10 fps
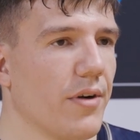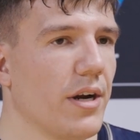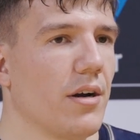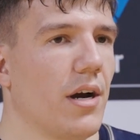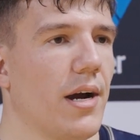
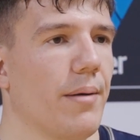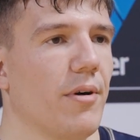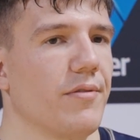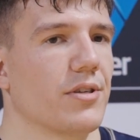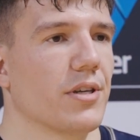
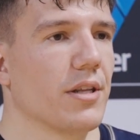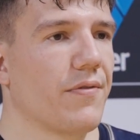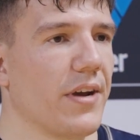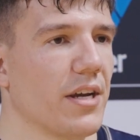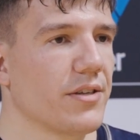Obviously, the
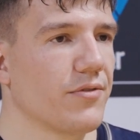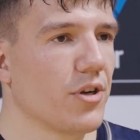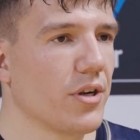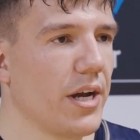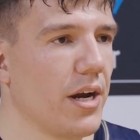fans have
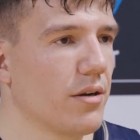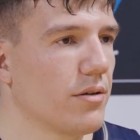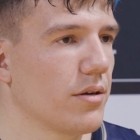turned out.